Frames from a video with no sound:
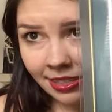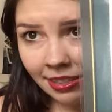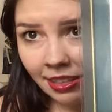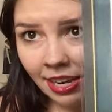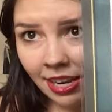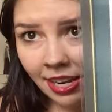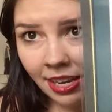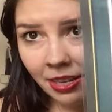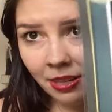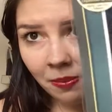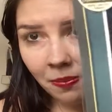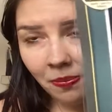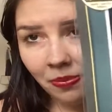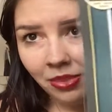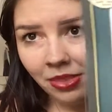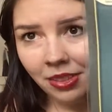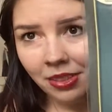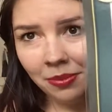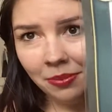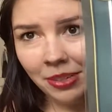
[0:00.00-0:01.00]
light,
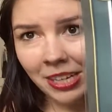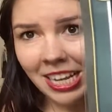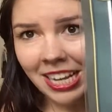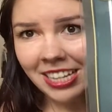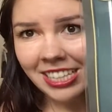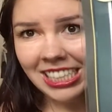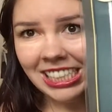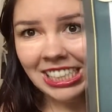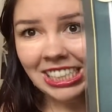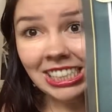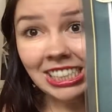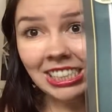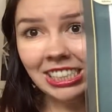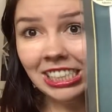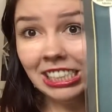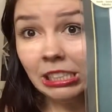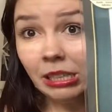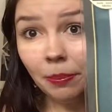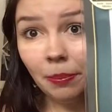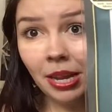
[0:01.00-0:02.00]
but
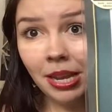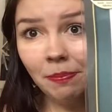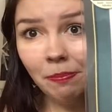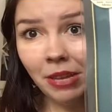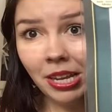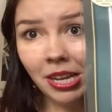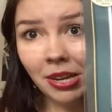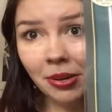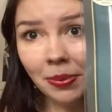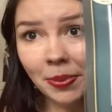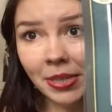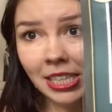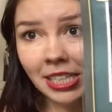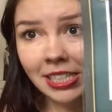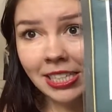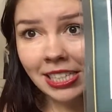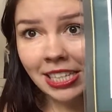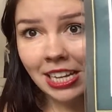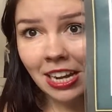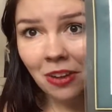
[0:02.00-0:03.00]
you might be able to
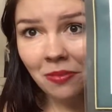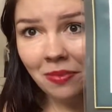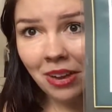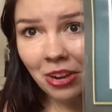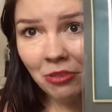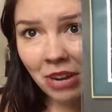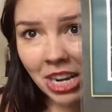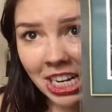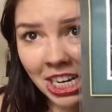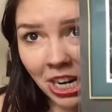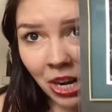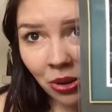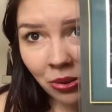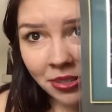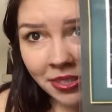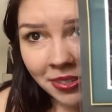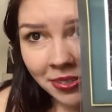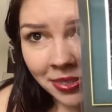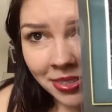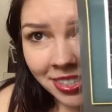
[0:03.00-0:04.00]
see out my window,
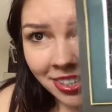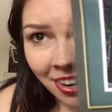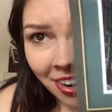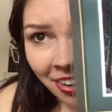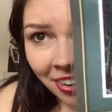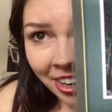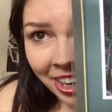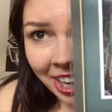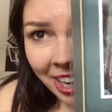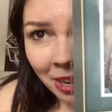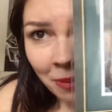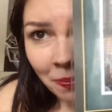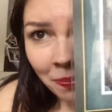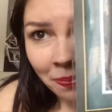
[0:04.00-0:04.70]
so sorry.